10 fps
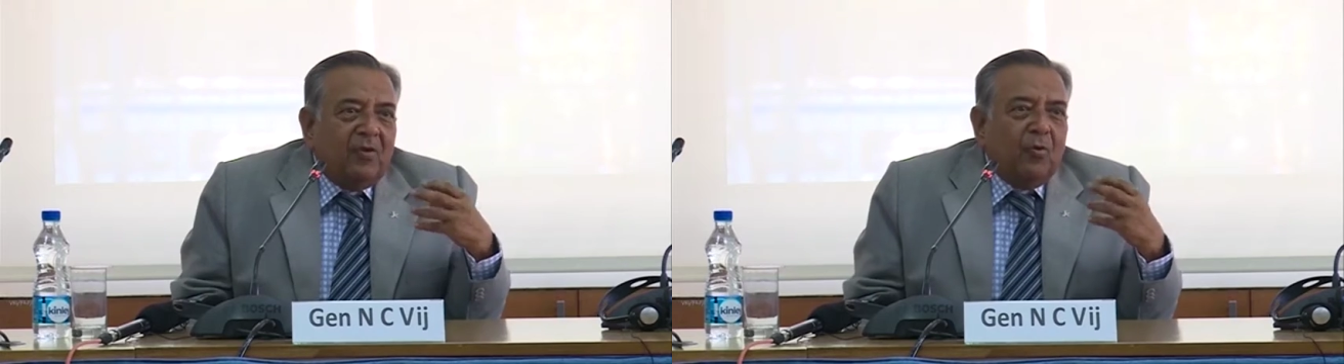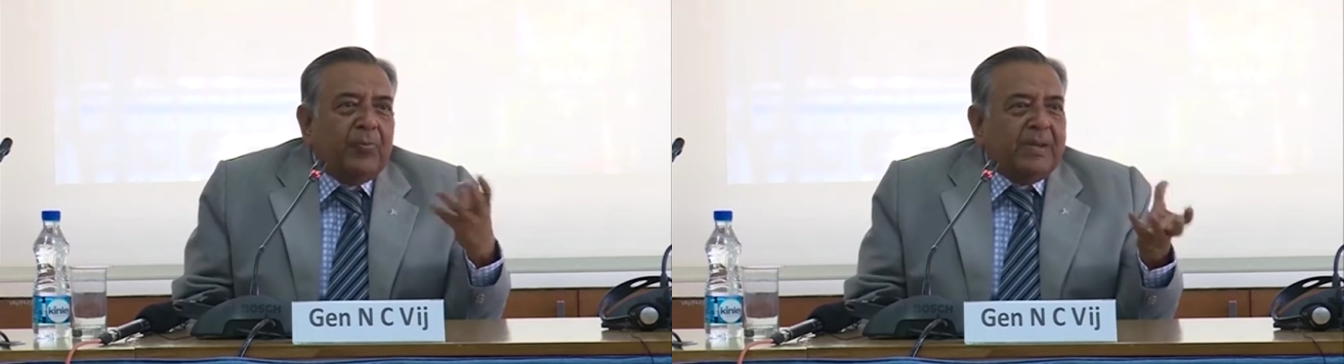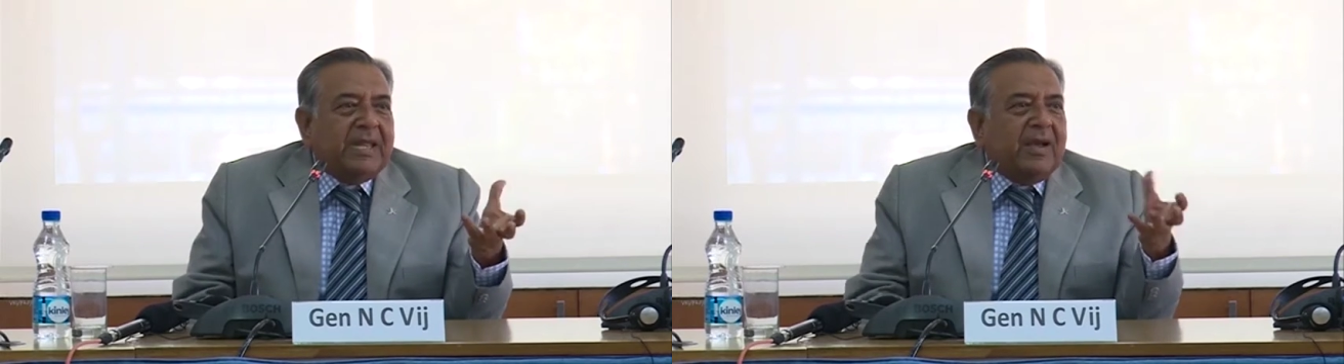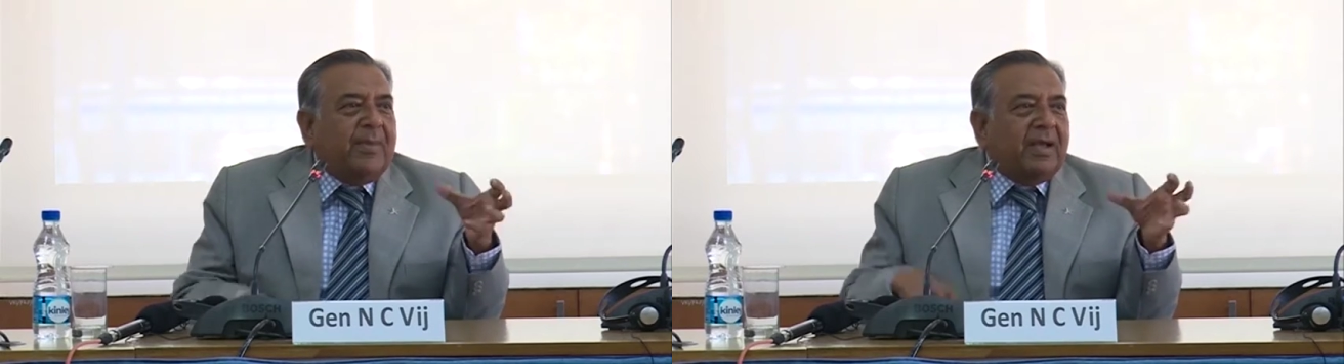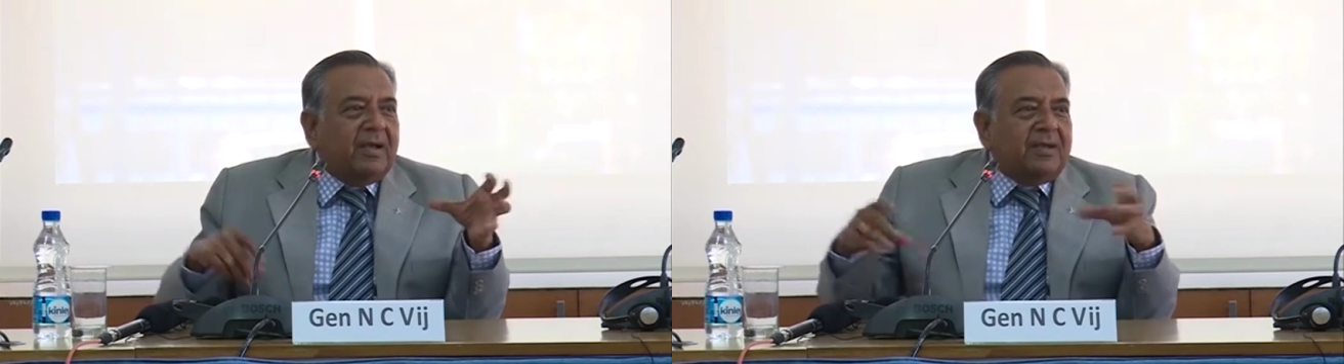opinion
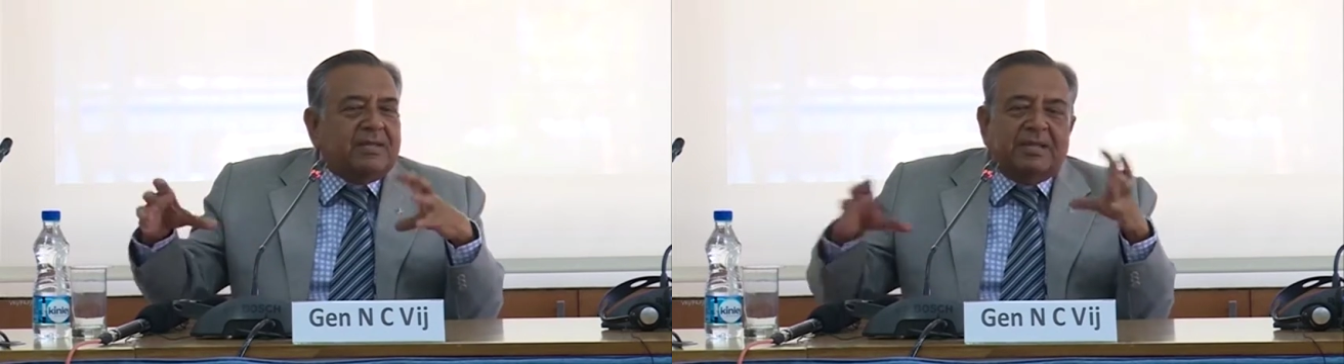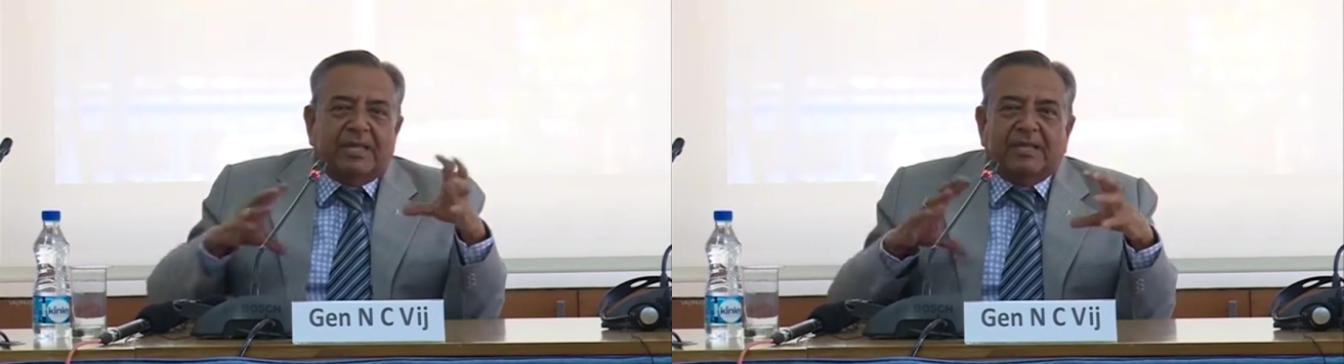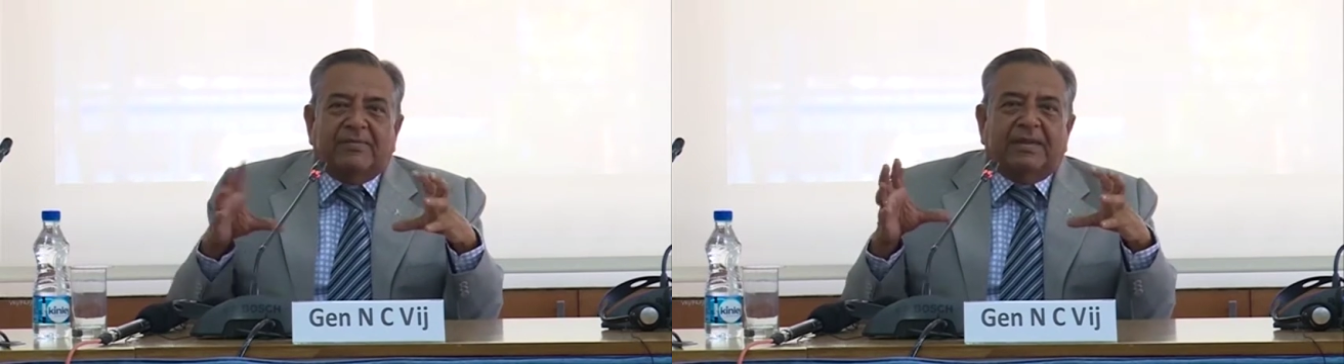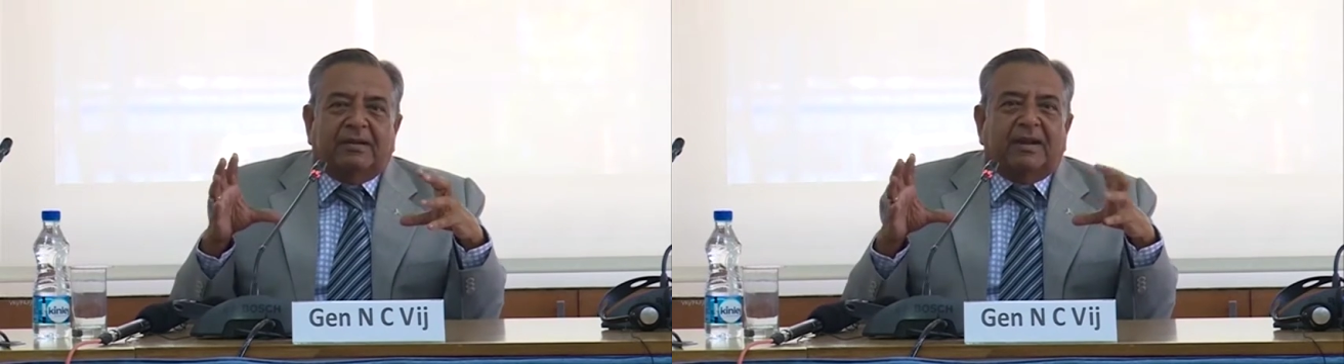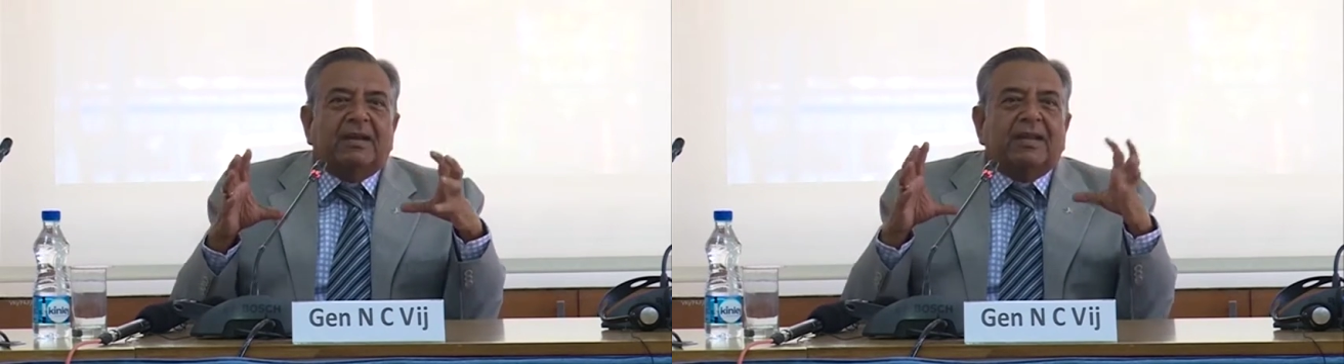makers and things of
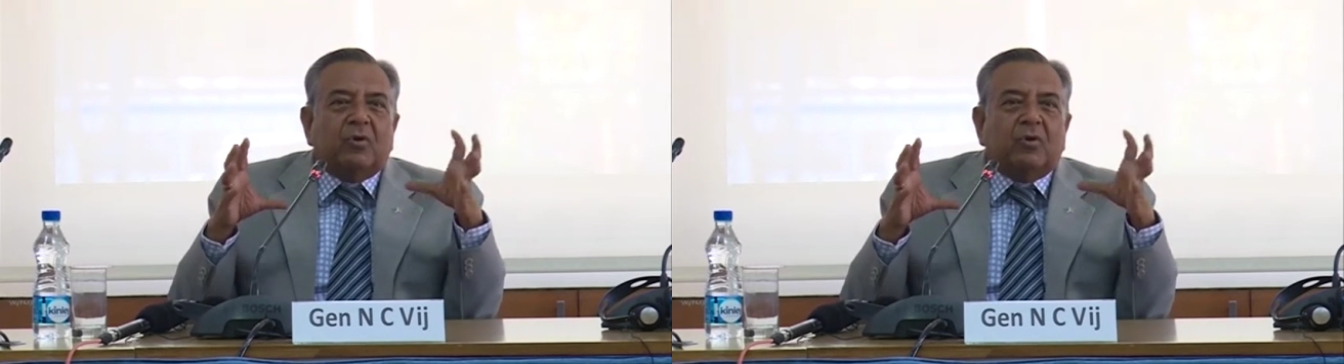that kind.